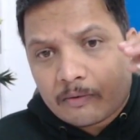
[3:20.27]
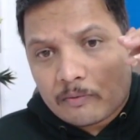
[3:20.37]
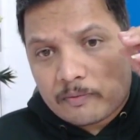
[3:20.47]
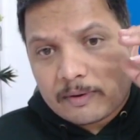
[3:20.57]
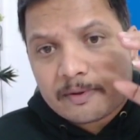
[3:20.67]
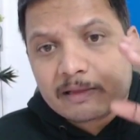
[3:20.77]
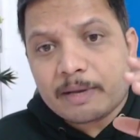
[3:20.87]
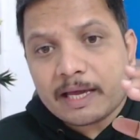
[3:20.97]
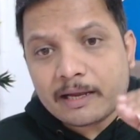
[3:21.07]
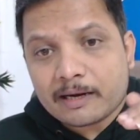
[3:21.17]
we will
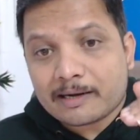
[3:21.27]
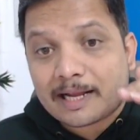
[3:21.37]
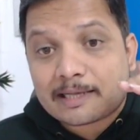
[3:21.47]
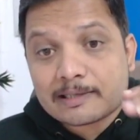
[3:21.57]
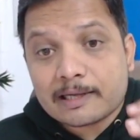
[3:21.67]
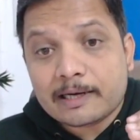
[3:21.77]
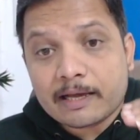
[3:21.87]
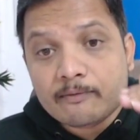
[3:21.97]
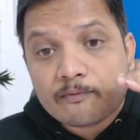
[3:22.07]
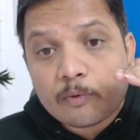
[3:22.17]
be
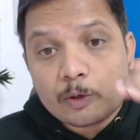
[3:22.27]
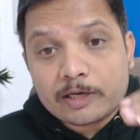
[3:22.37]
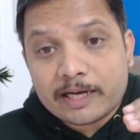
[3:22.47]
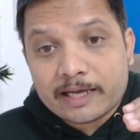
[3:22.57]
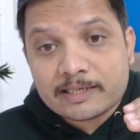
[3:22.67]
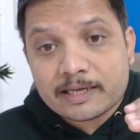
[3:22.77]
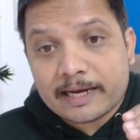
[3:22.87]
translating voltage